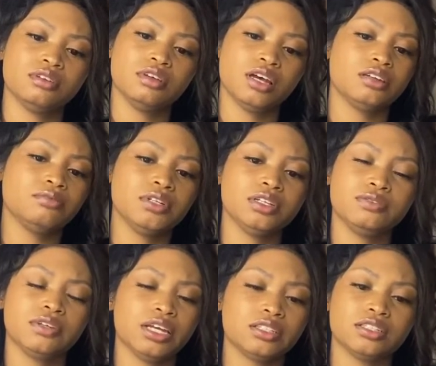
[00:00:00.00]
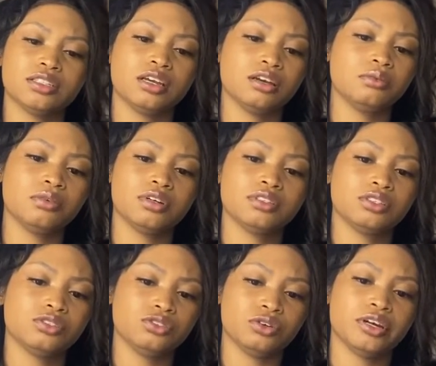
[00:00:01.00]
I really feel like this King of Wands
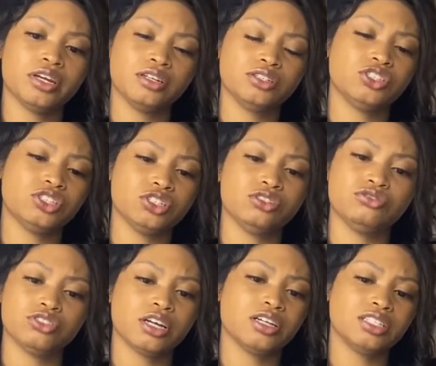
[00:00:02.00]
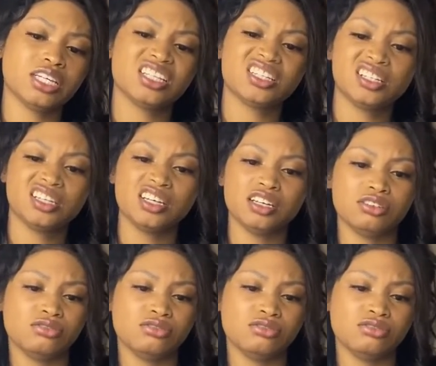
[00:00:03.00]
is your energy. You're trying to take the lead.